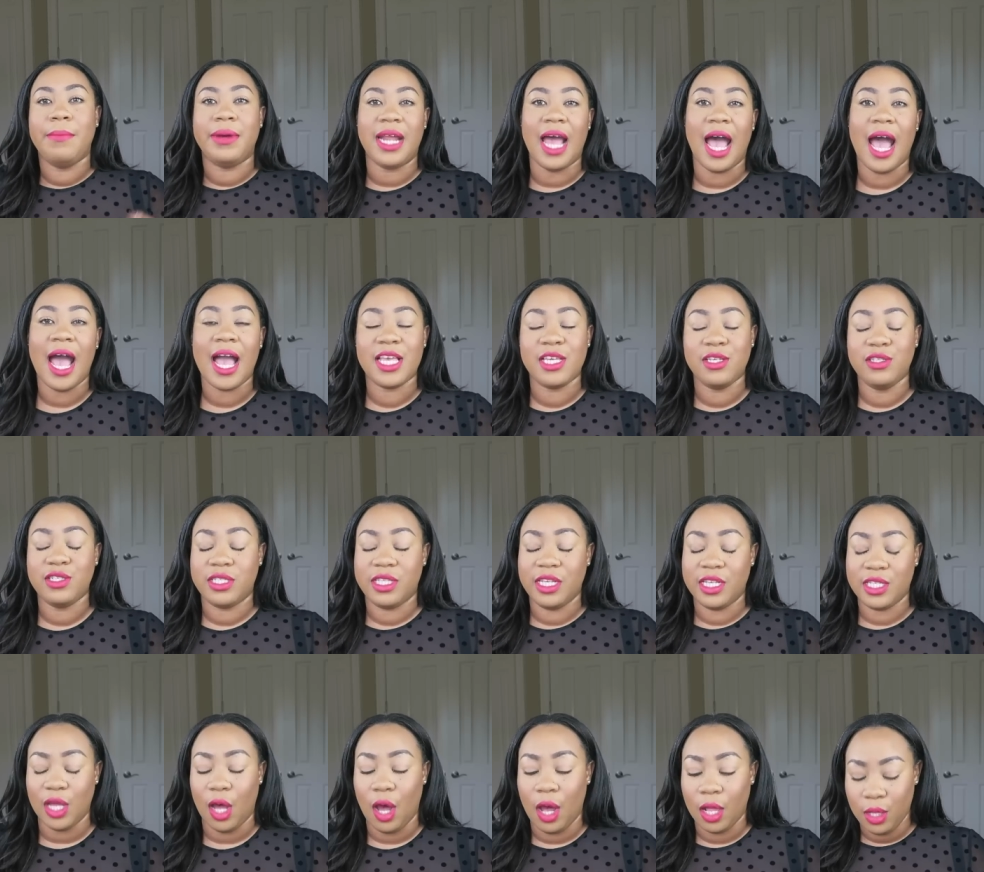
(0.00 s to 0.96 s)
but I use
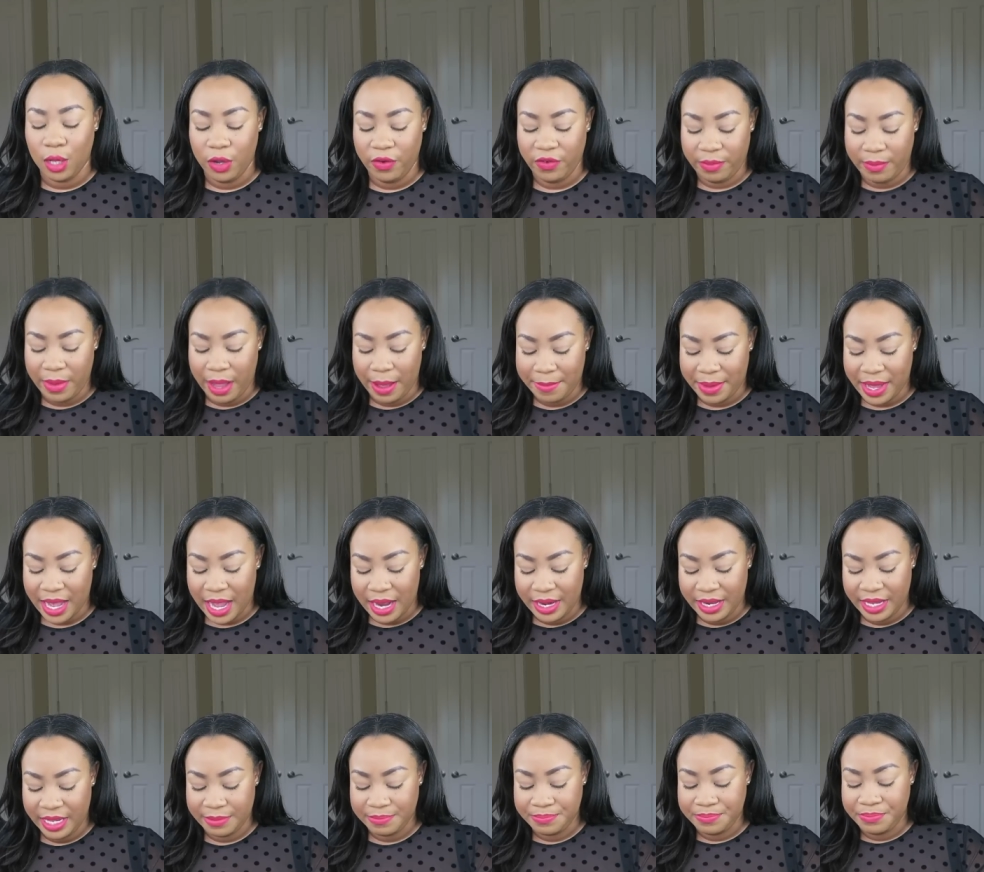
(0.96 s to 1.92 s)
this all over my
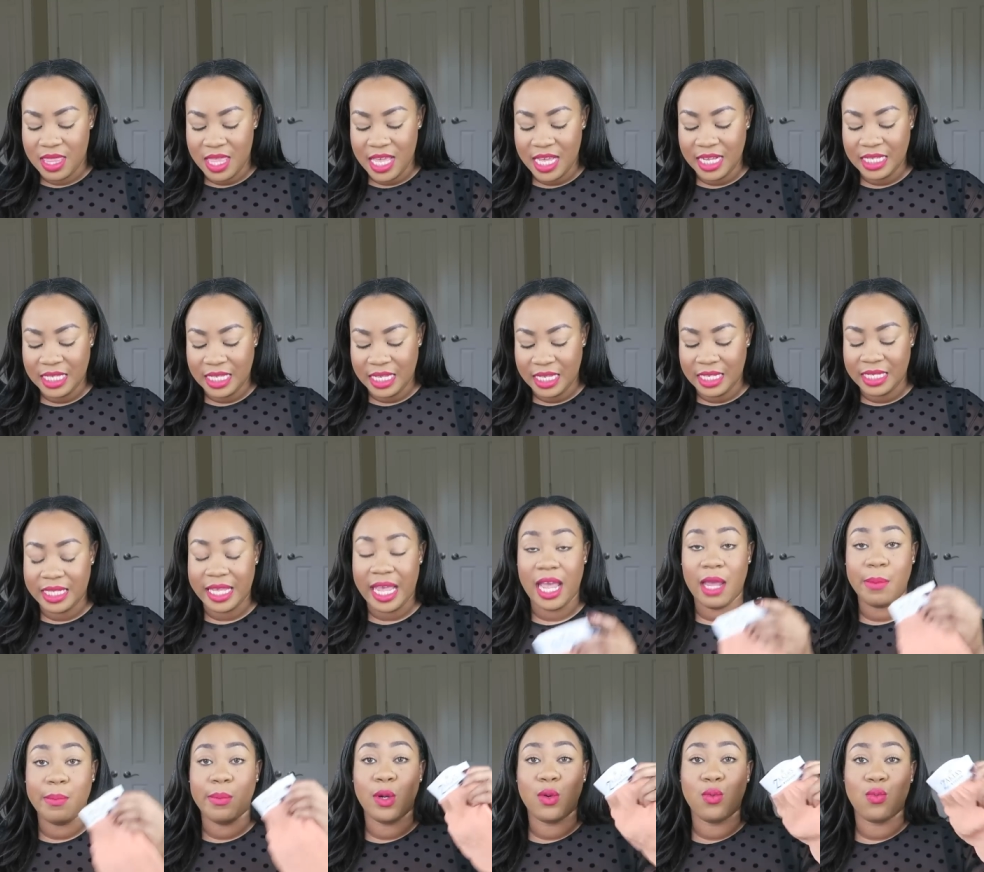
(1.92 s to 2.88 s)
body. This is
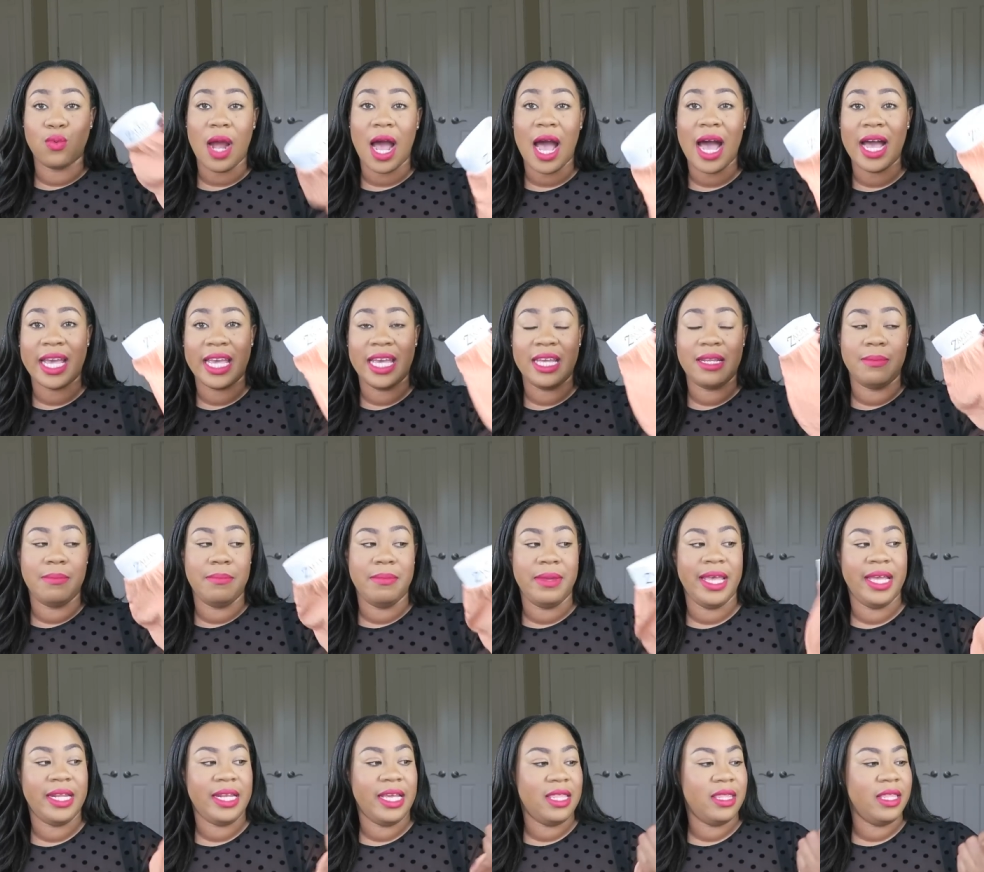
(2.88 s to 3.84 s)
a Moroccan
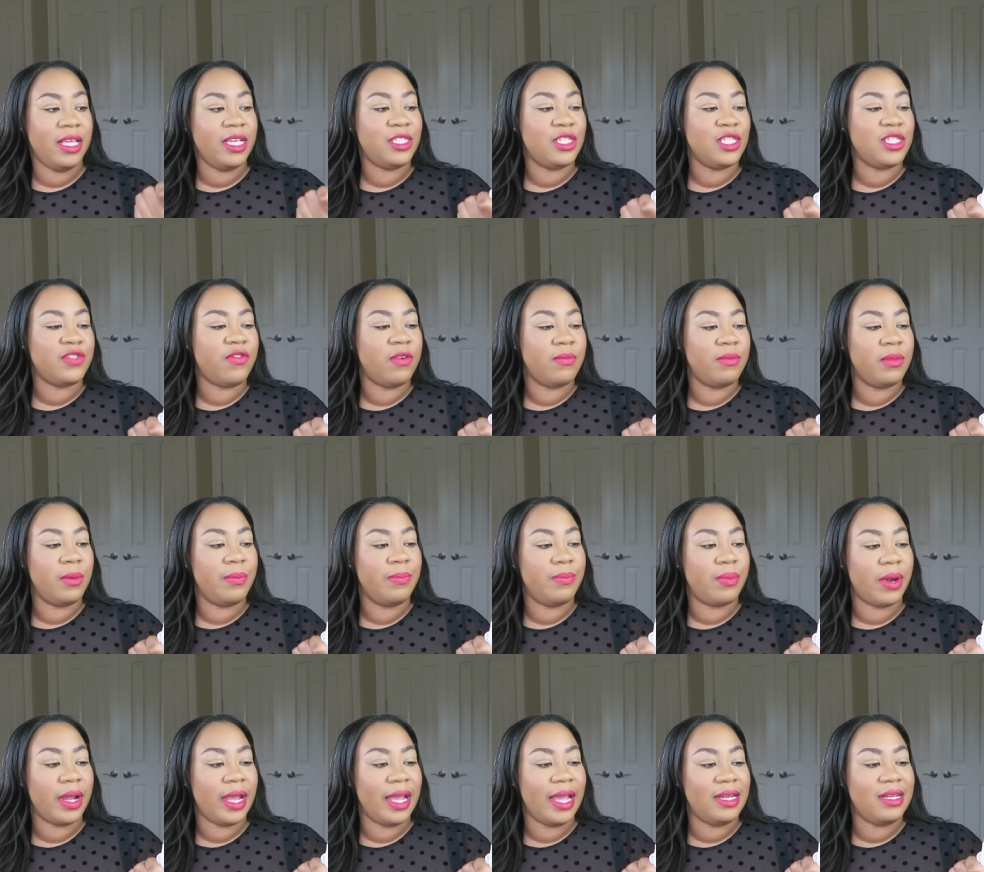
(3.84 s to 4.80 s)
mitt, and this is from the
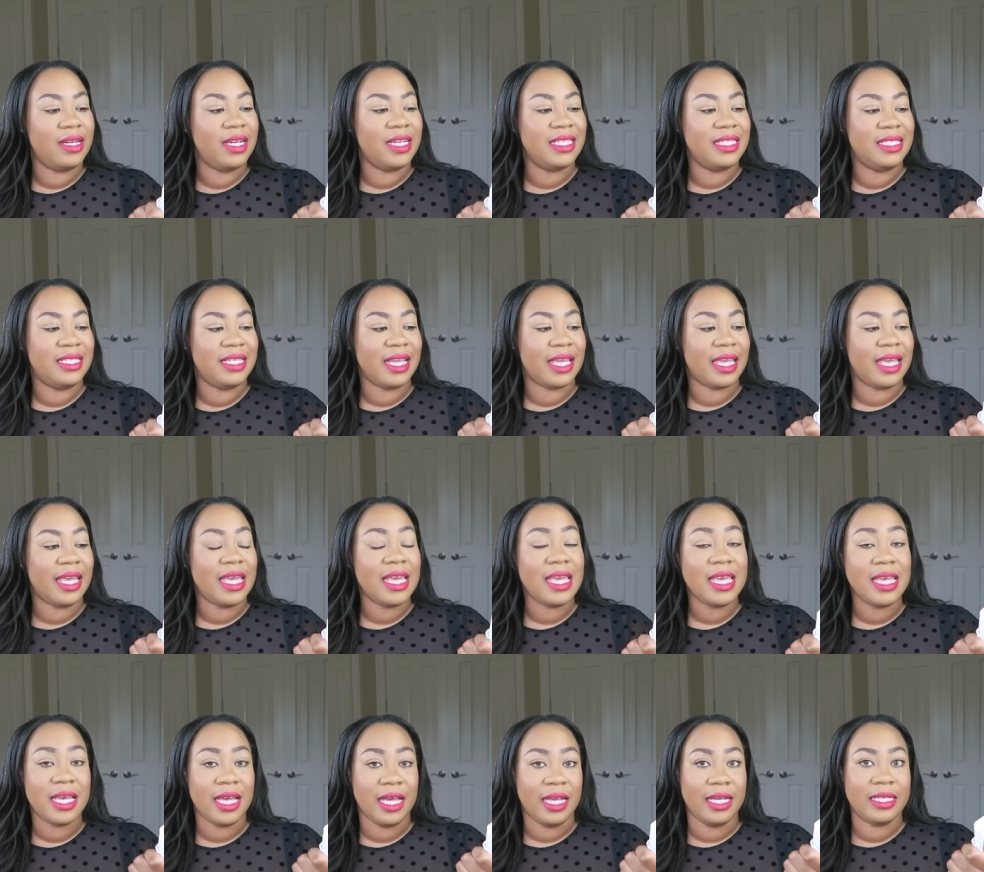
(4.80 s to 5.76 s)
brand
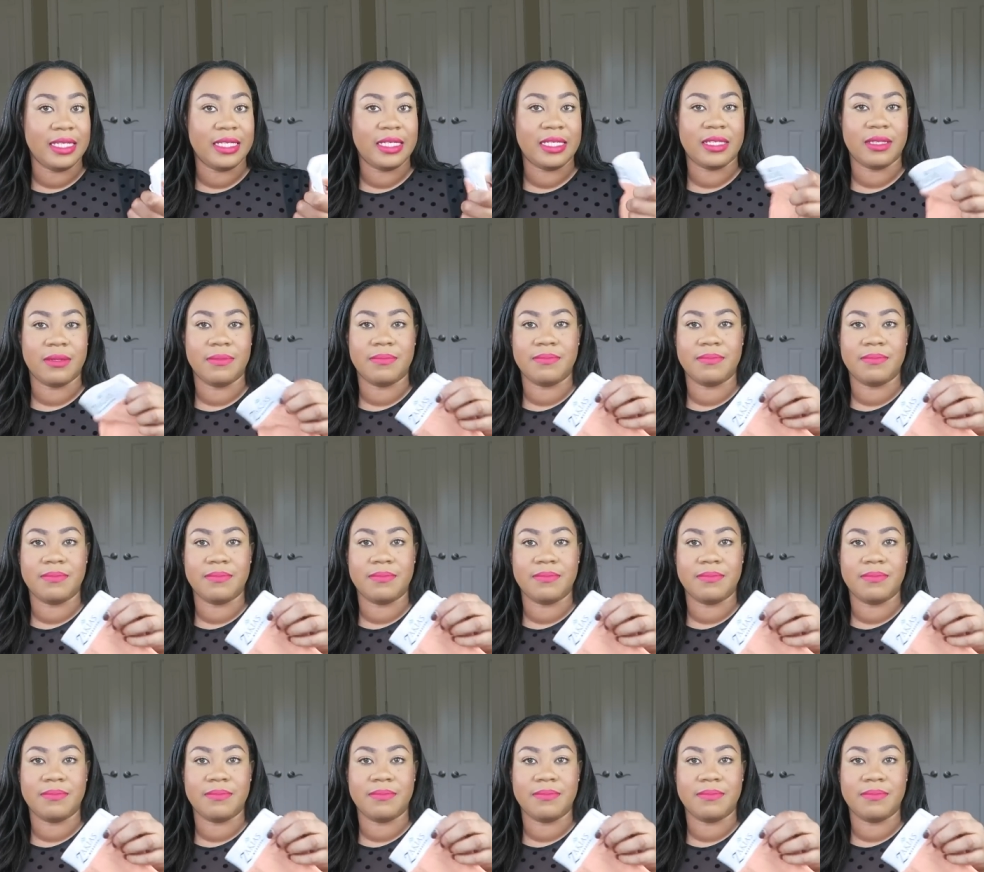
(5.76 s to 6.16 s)
Zakia's.